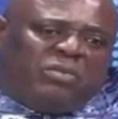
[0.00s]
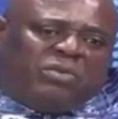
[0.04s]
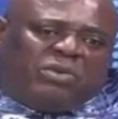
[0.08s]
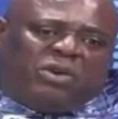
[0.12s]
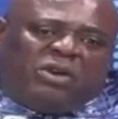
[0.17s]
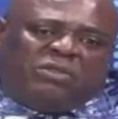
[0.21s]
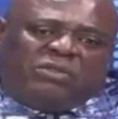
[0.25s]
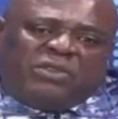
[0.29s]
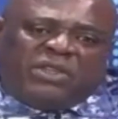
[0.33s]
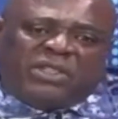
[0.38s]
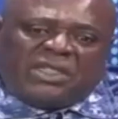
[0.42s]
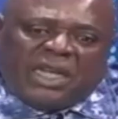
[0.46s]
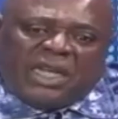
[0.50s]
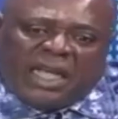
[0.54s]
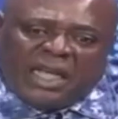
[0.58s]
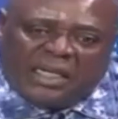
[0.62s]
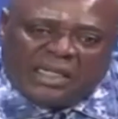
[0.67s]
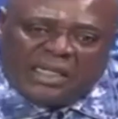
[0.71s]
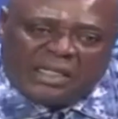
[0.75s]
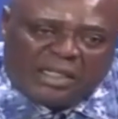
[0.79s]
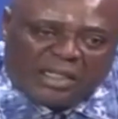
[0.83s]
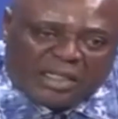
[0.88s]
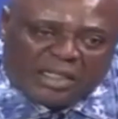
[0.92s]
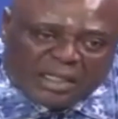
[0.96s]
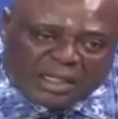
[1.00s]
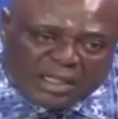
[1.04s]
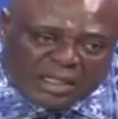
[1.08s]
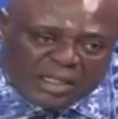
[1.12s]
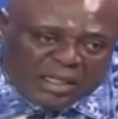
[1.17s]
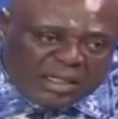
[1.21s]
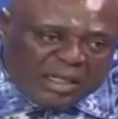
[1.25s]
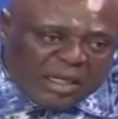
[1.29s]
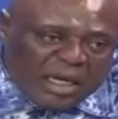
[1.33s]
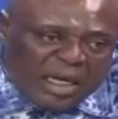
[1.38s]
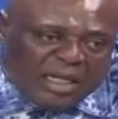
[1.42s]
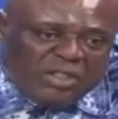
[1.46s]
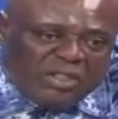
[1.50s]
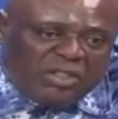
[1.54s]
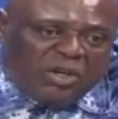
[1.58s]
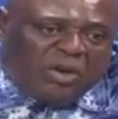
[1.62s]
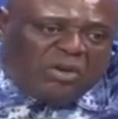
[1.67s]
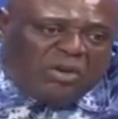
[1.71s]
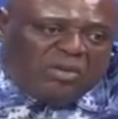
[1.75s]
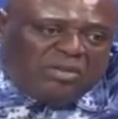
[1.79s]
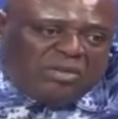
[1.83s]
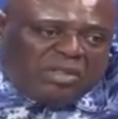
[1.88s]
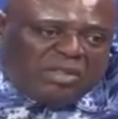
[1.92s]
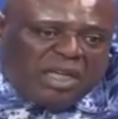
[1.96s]
Prof is dead. And
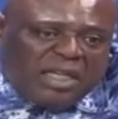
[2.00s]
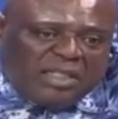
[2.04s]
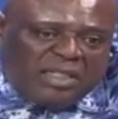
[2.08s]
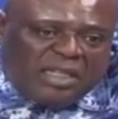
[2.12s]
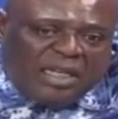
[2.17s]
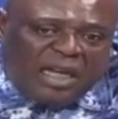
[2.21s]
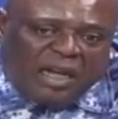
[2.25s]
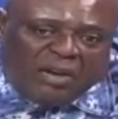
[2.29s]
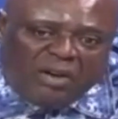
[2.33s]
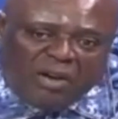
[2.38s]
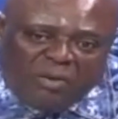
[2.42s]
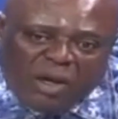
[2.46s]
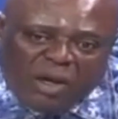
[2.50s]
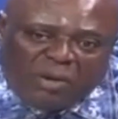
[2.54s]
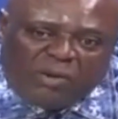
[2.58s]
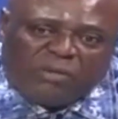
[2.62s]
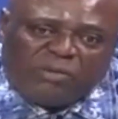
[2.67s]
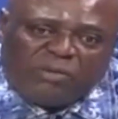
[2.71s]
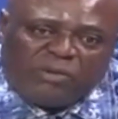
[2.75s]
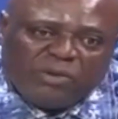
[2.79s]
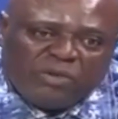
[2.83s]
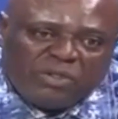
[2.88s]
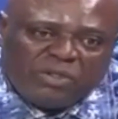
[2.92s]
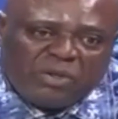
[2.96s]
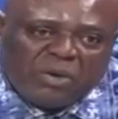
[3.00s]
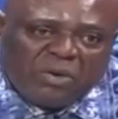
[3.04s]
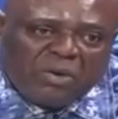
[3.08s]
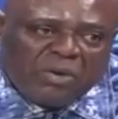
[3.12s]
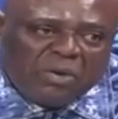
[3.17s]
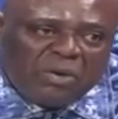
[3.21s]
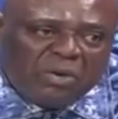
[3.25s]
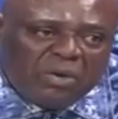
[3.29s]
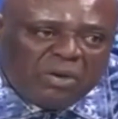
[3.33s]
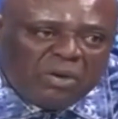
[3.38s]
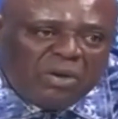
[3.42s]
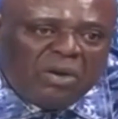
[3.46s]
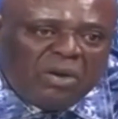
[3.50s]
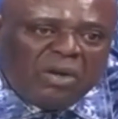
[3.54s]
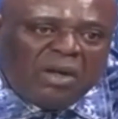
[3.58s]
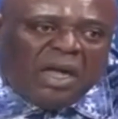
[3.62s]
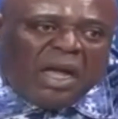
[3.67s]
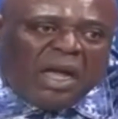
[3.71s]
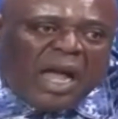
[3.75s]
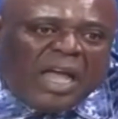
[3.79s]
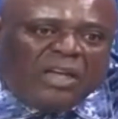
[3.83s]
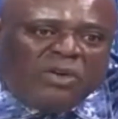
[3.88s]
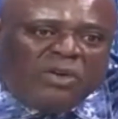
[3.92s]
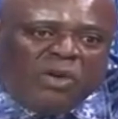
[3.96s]
John says he cannot work with you. So
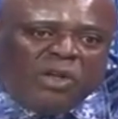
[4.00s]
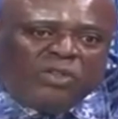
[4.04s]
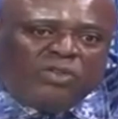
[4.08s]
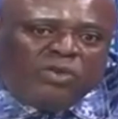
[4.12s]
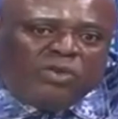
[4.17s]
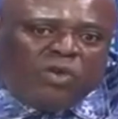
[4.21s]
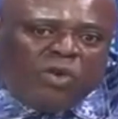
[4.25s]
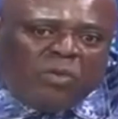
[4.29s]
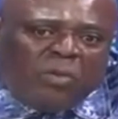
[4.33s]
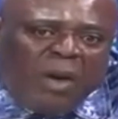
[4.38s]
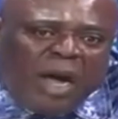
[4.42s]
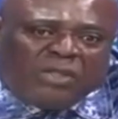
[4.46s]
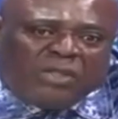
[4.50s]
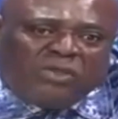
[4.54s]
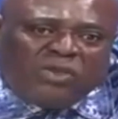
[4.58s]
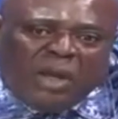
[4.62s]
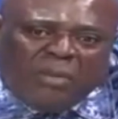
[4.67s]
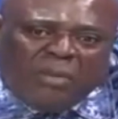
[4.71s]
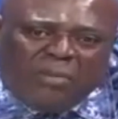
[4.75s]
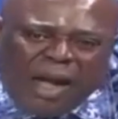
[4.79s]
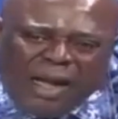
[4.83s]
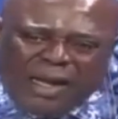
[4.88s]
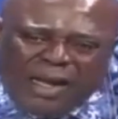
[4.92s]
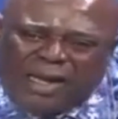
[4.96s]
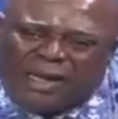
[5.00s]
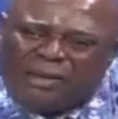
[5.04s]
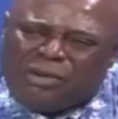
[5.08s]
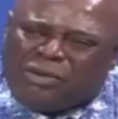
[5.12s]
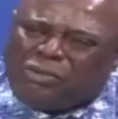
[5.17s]
are you going to go back to the bank?